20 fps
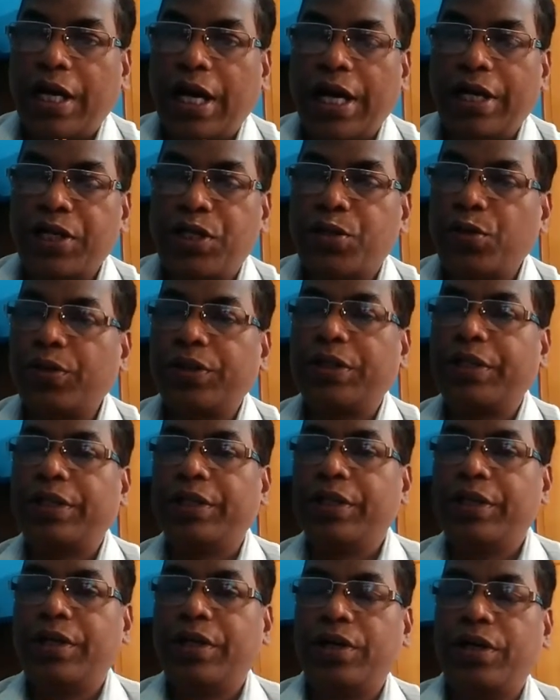And so
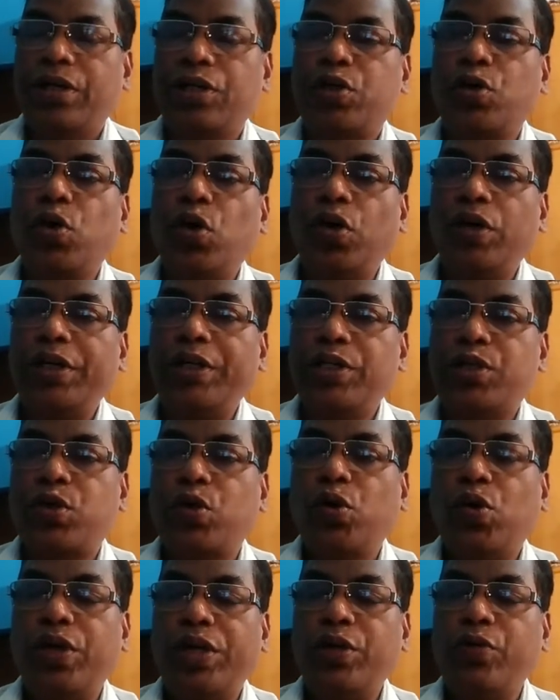slowly
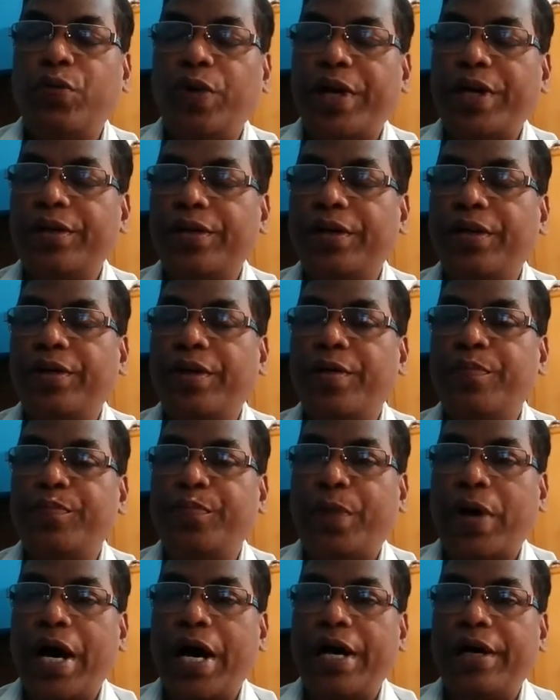when the
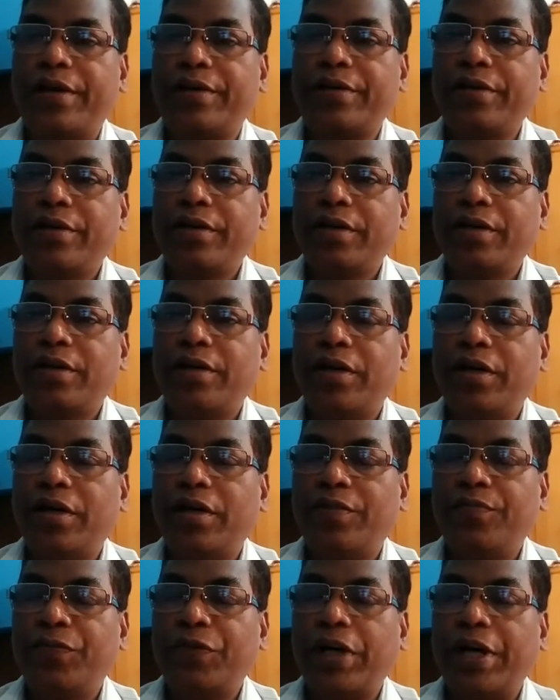empire,
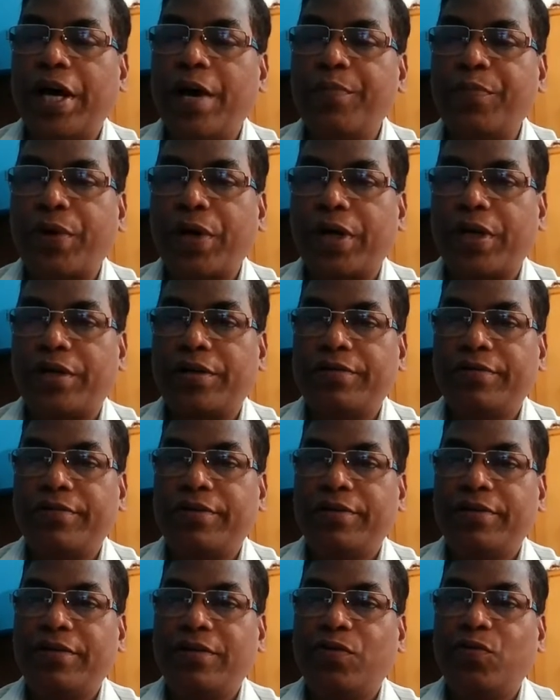the emperor
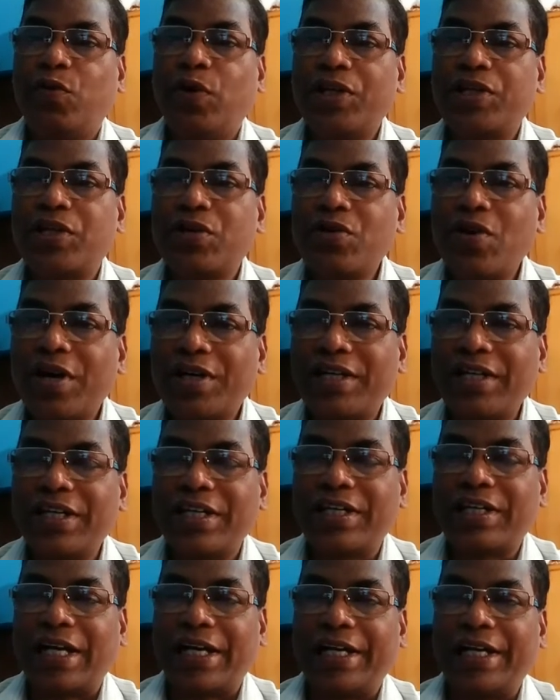was not
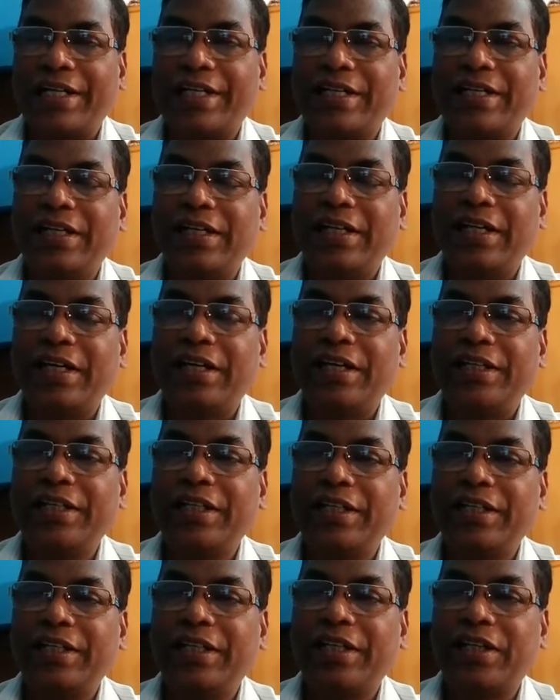in
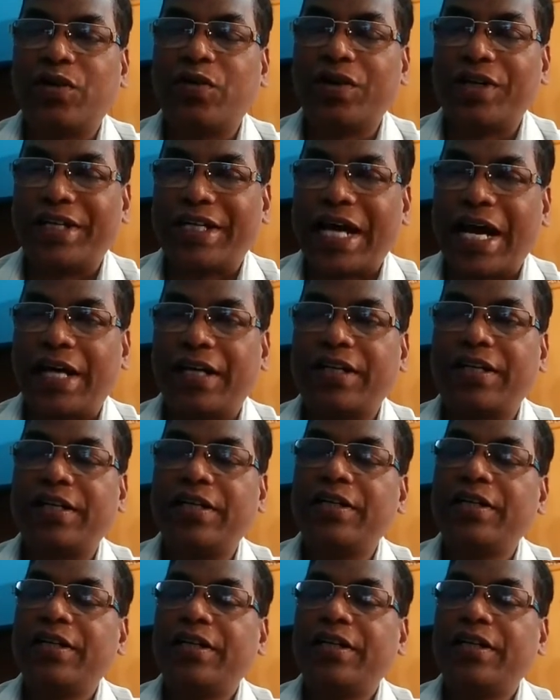contact,